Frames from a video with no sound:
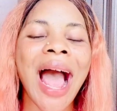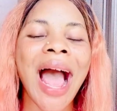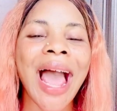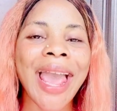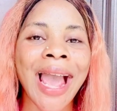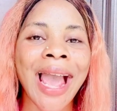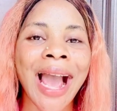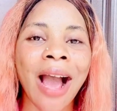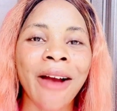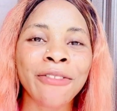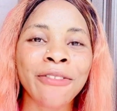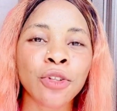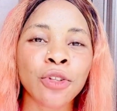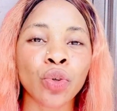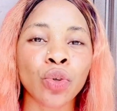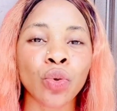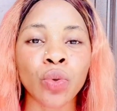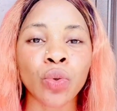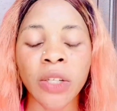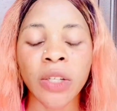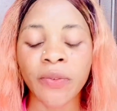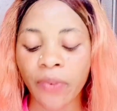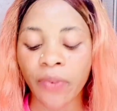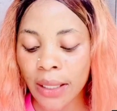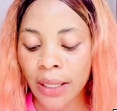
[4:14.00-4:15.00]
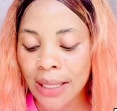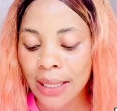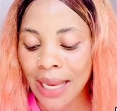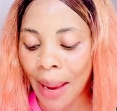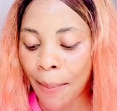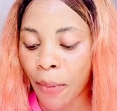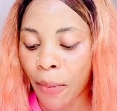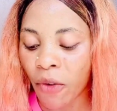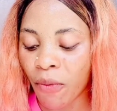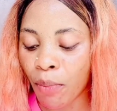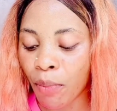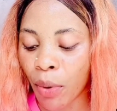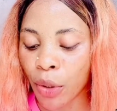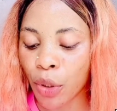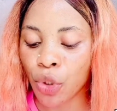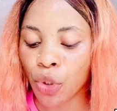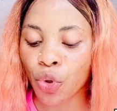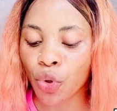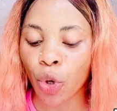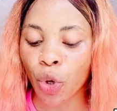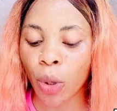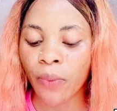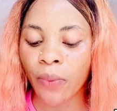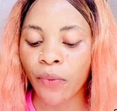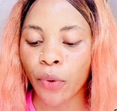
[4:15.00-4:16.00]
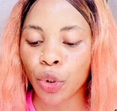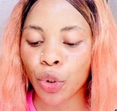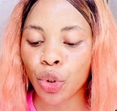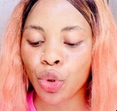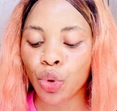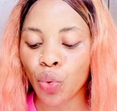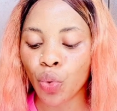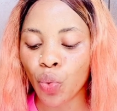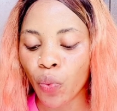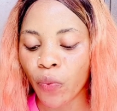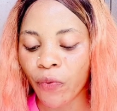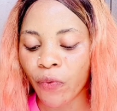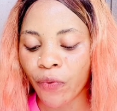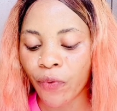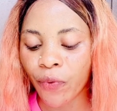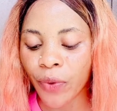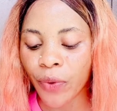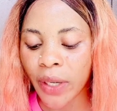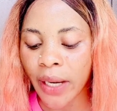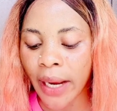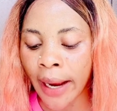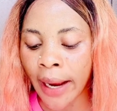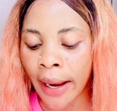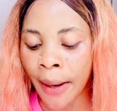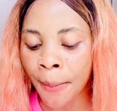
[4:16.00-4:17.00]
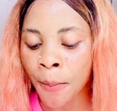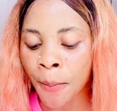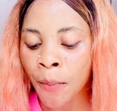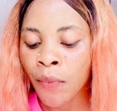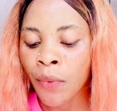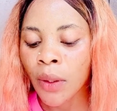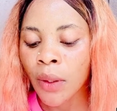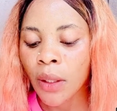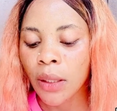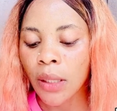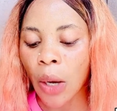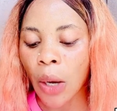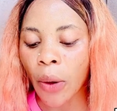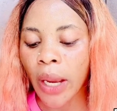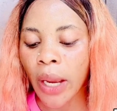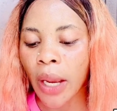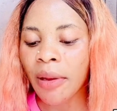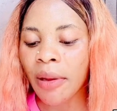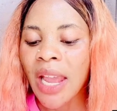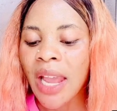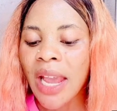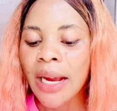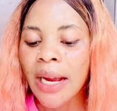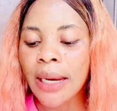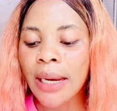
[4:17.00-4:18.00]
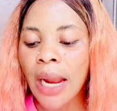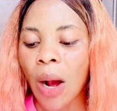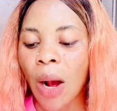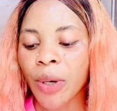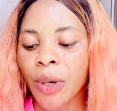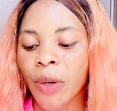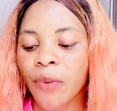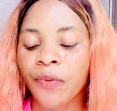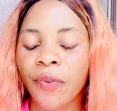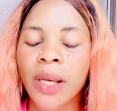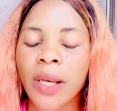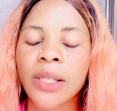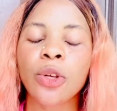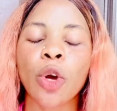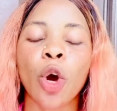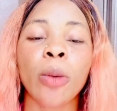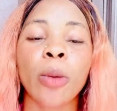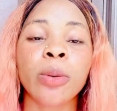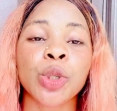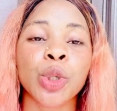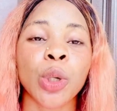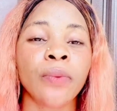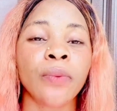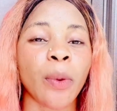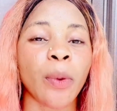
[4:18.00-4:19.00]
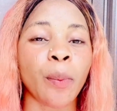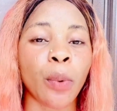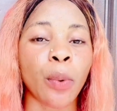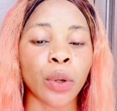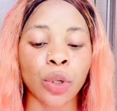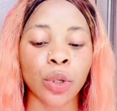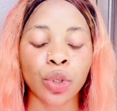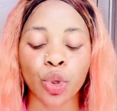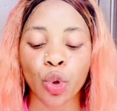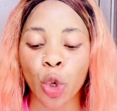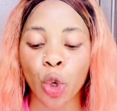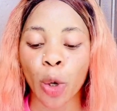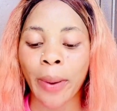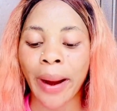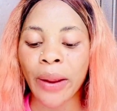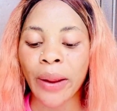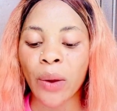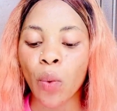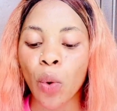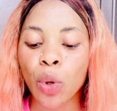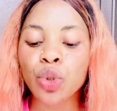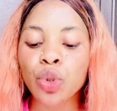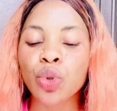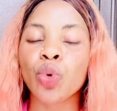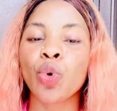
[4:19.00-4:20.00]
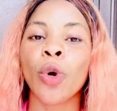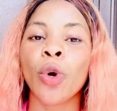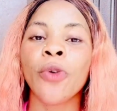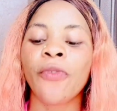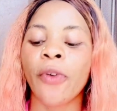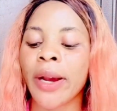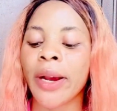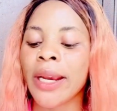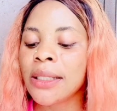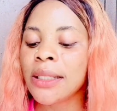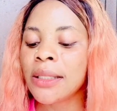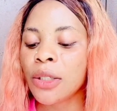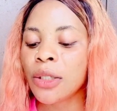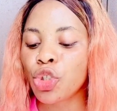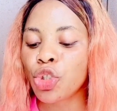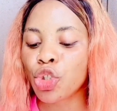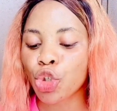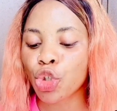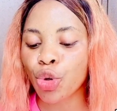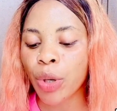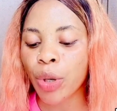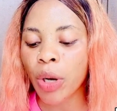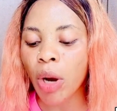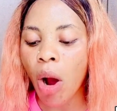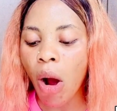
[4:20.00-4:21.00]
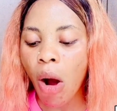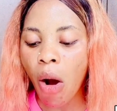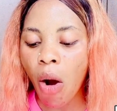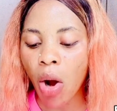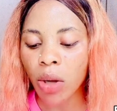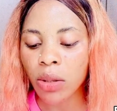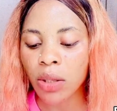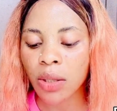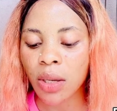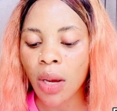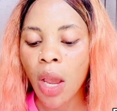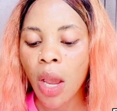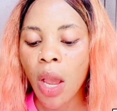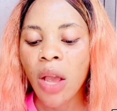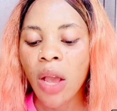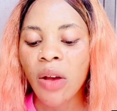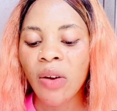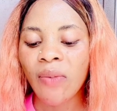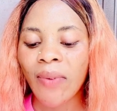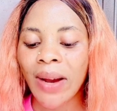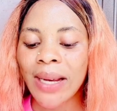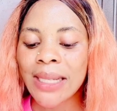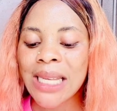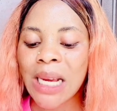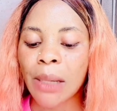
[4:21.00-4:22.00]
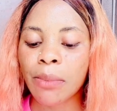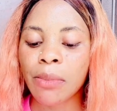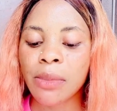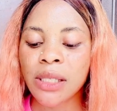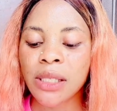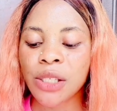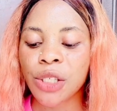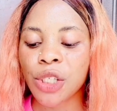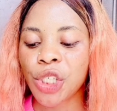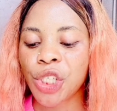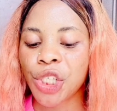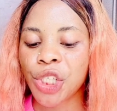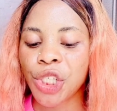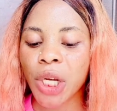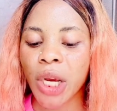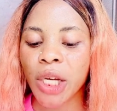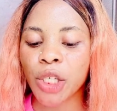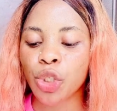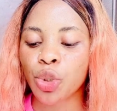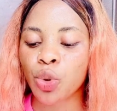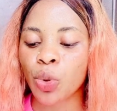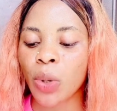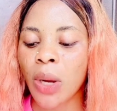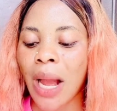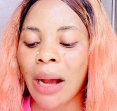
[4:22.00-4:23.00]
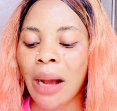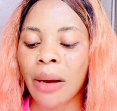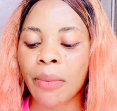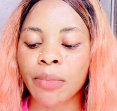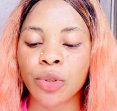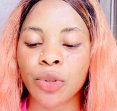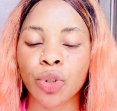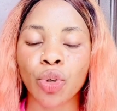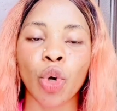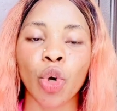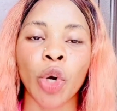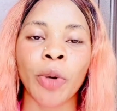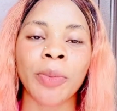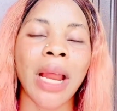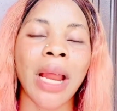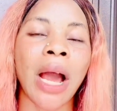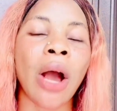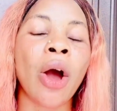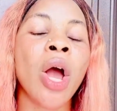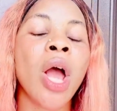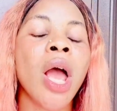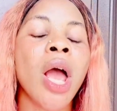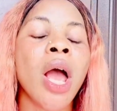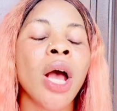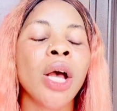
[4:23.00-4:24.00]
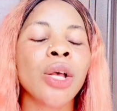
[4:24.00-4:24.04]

I have 2 different type of body scrub for you. Yeah, okay. Now the first option for body scrub that you want to go for is the 3 Hot Vitamin C Shea Sugar Scrub. Now